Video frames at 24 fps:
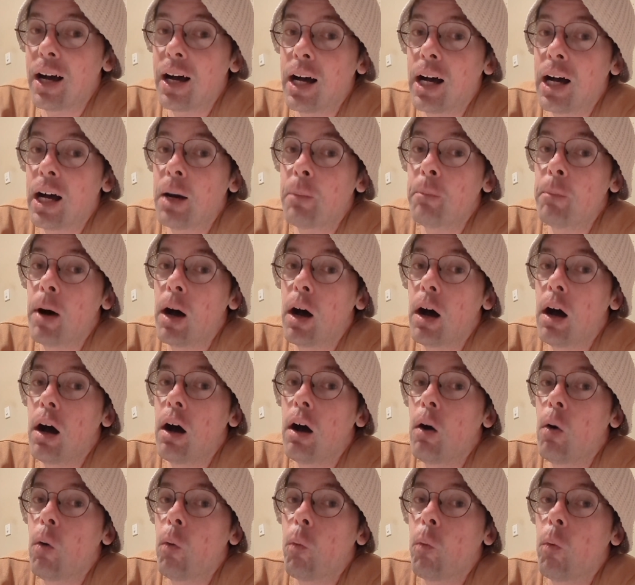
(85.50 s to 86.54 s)
Um,
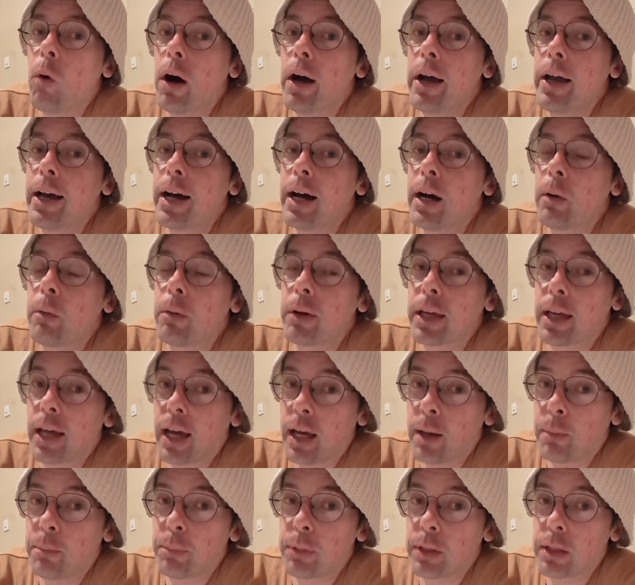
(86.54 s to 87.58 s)
why are we
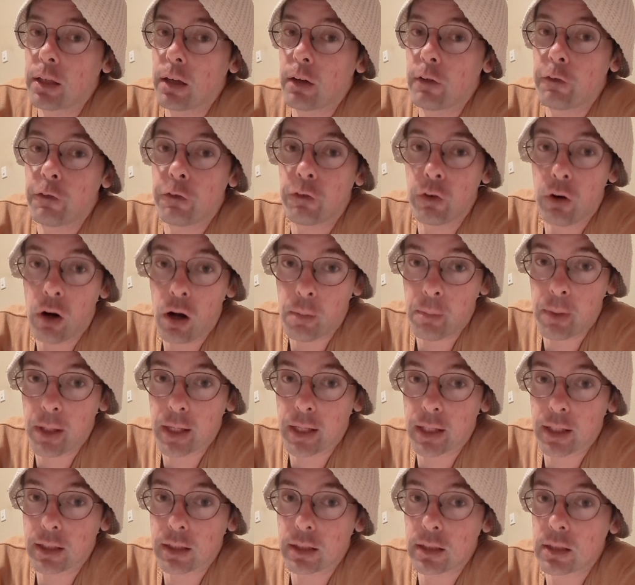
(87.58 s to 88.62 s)
happier from
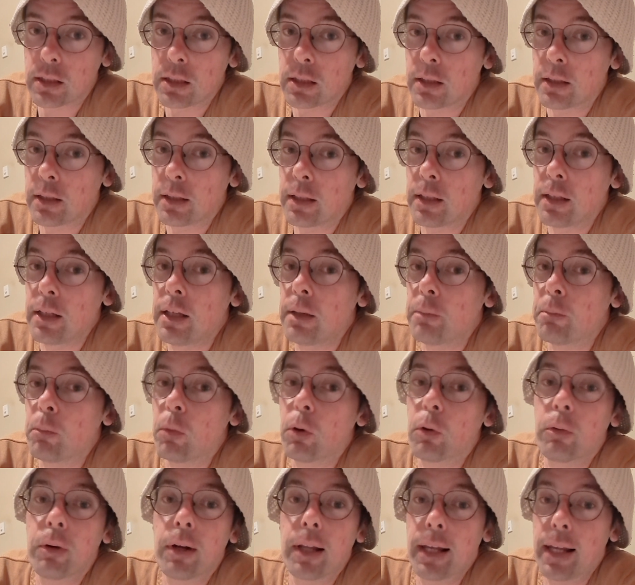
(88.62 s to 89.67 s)
it,
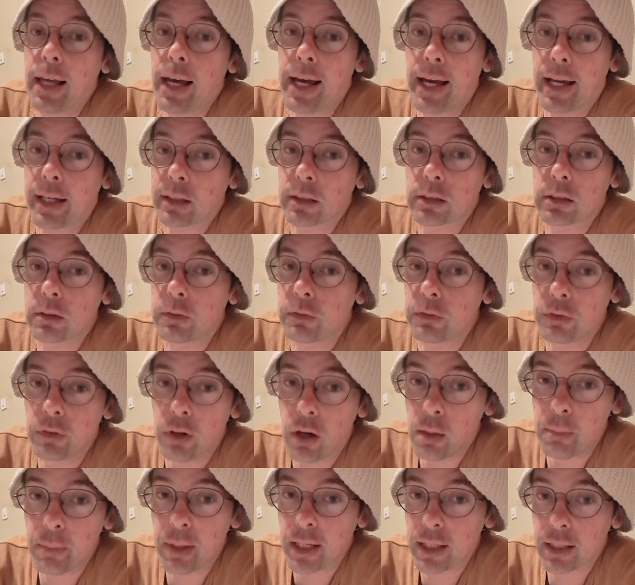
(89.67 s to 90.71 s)
more relaxed
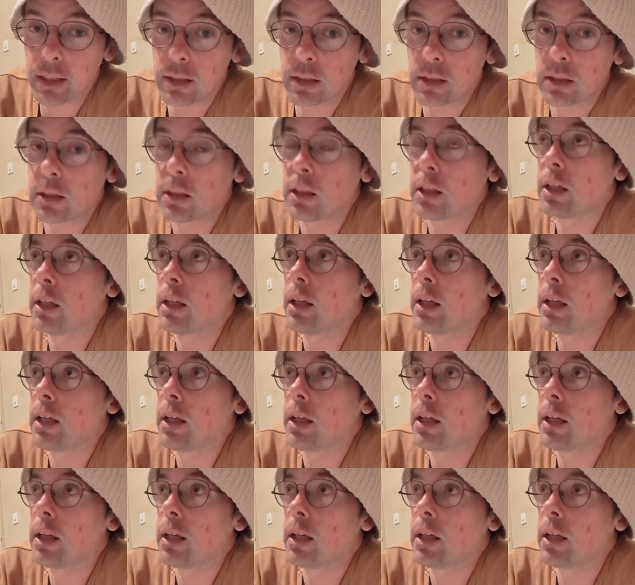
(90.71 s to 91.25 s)
from it?